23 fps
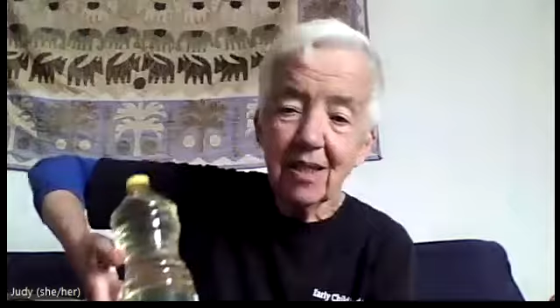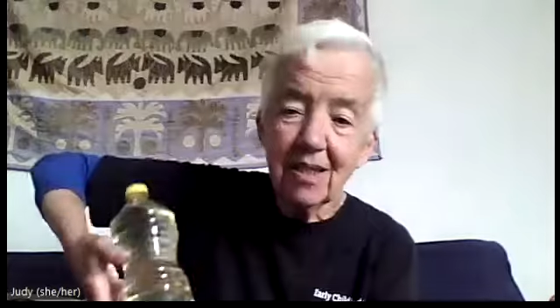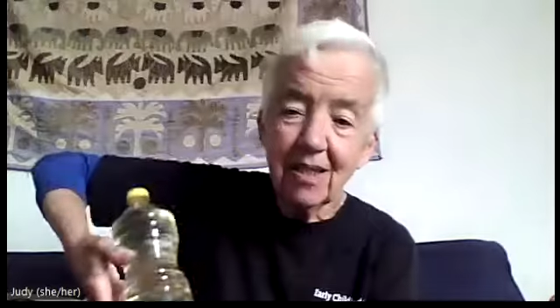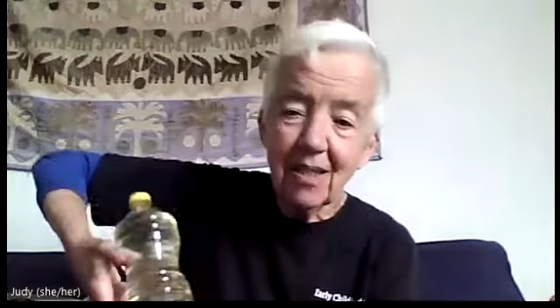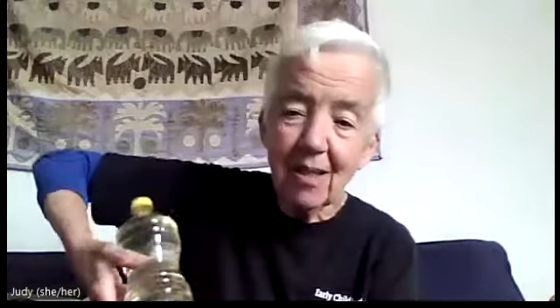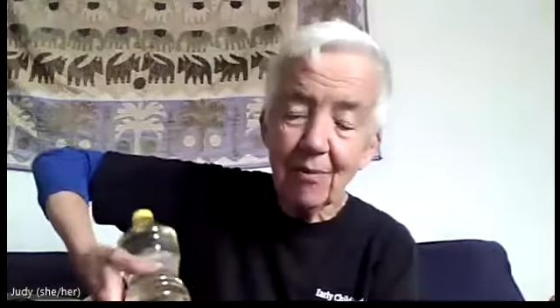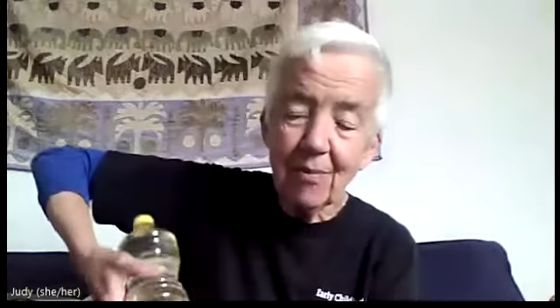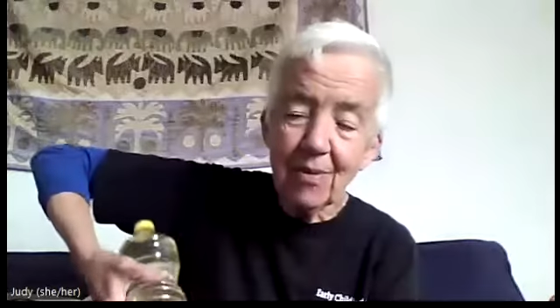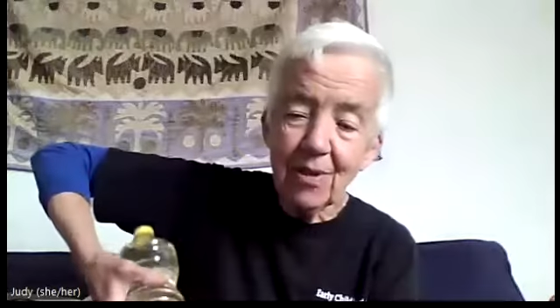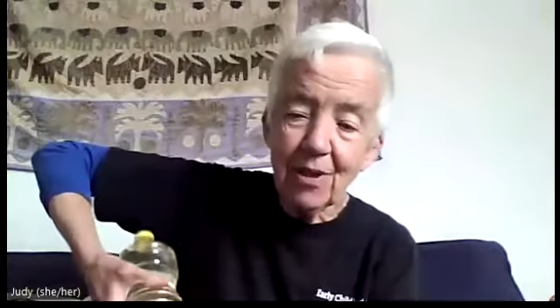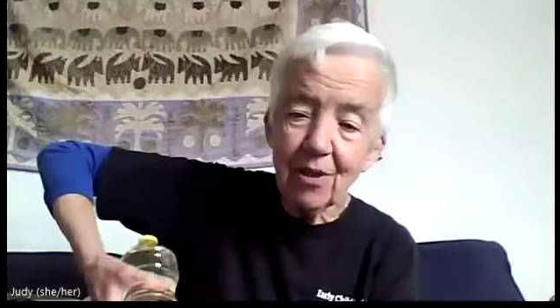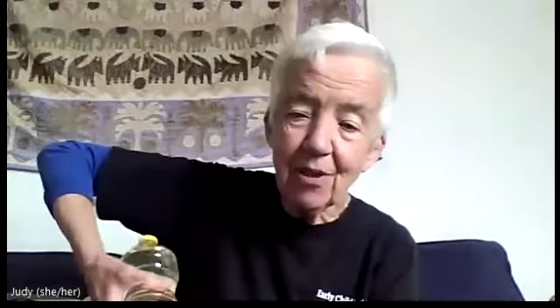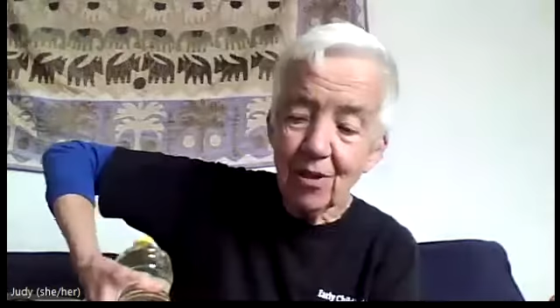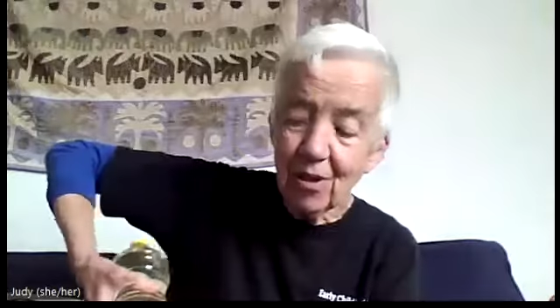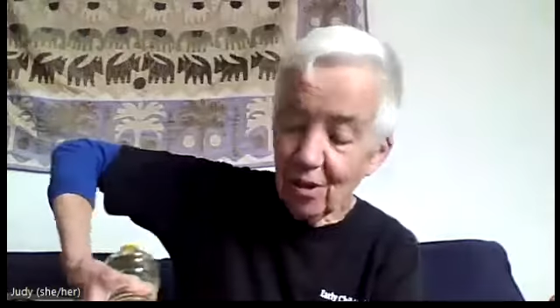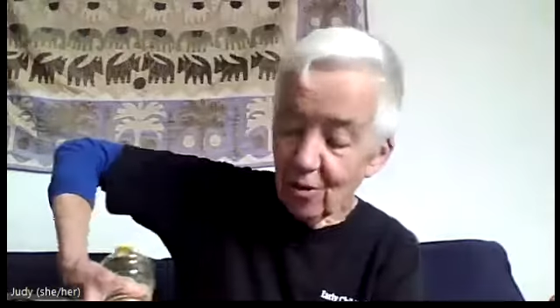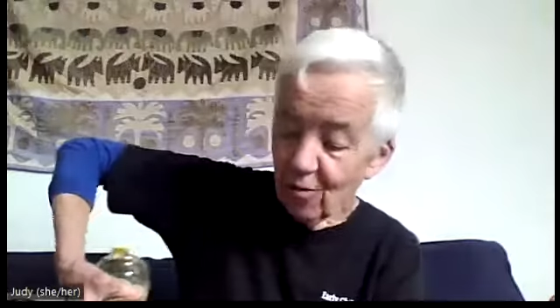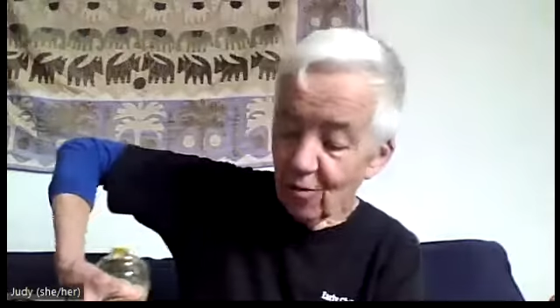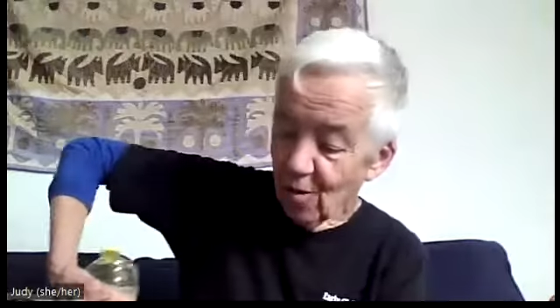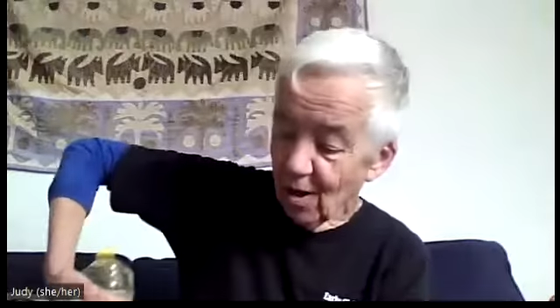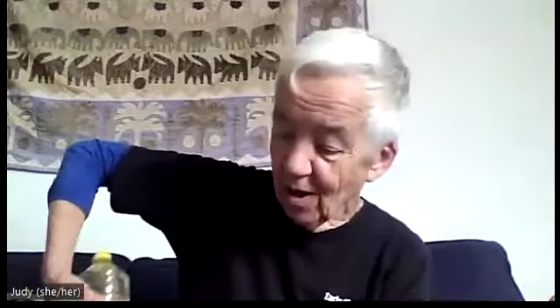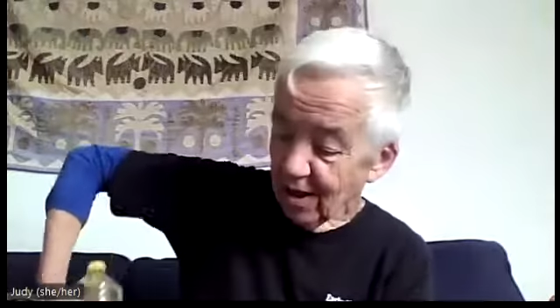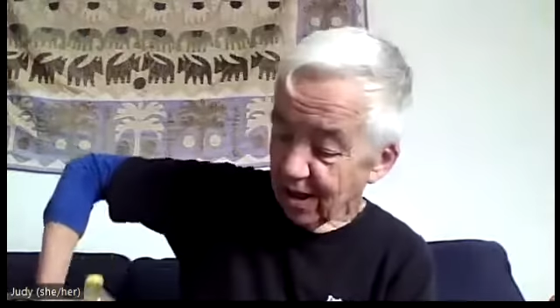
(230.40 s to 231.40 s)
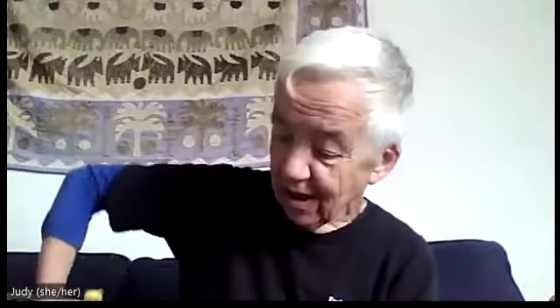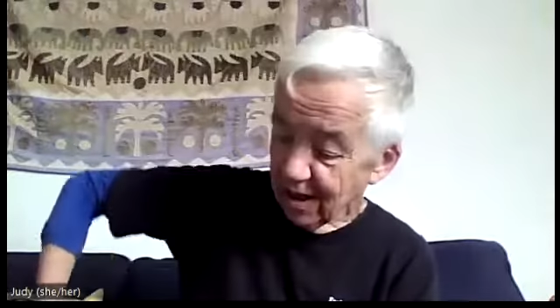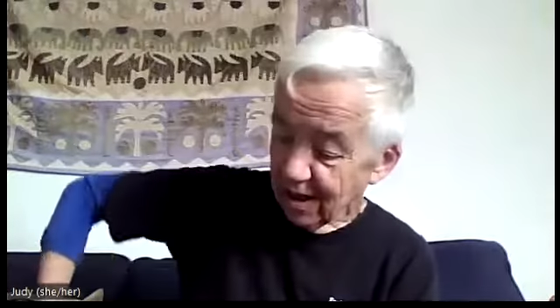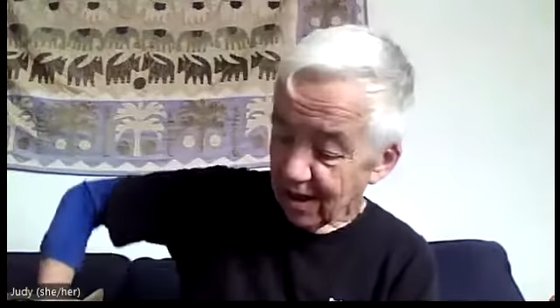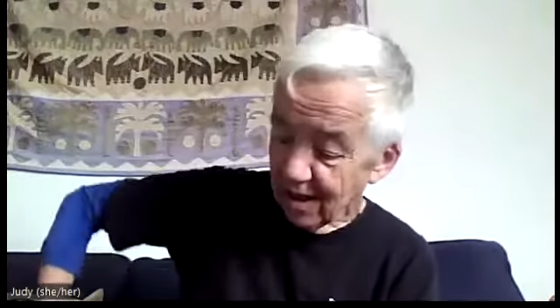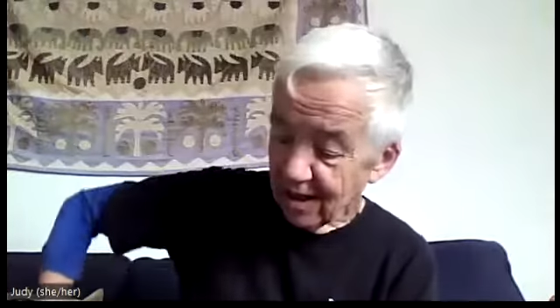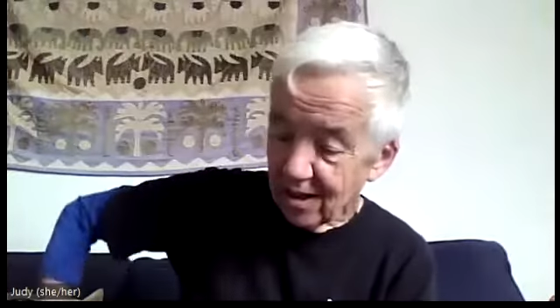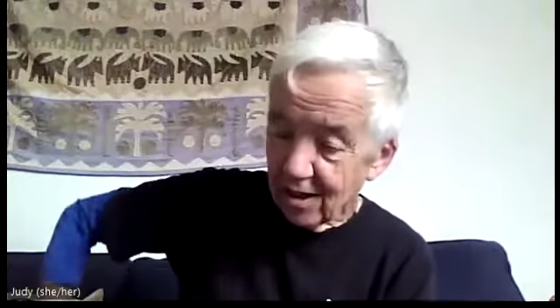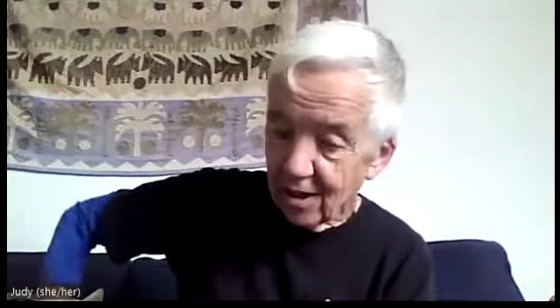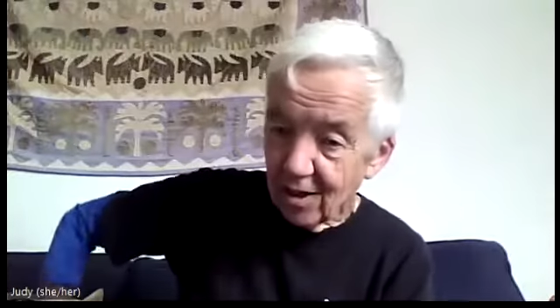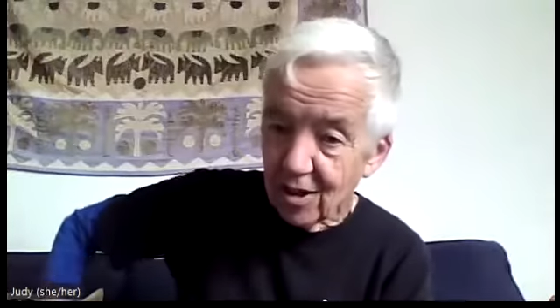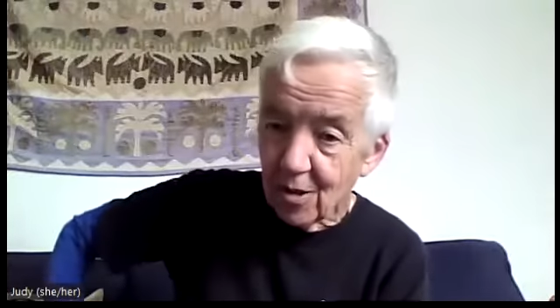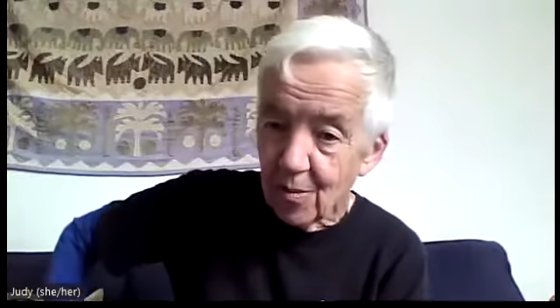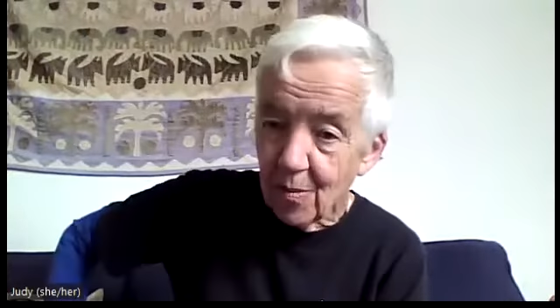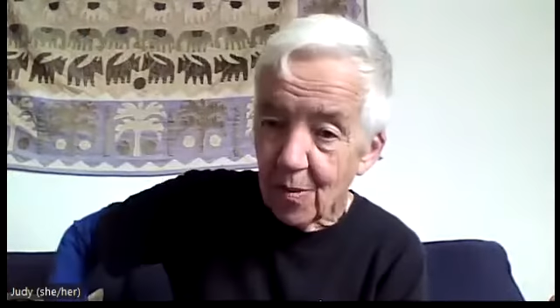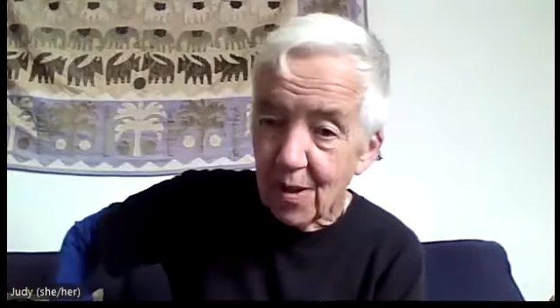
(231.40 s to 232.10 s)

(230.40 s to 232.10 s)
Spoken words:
this absolutely right because it's going to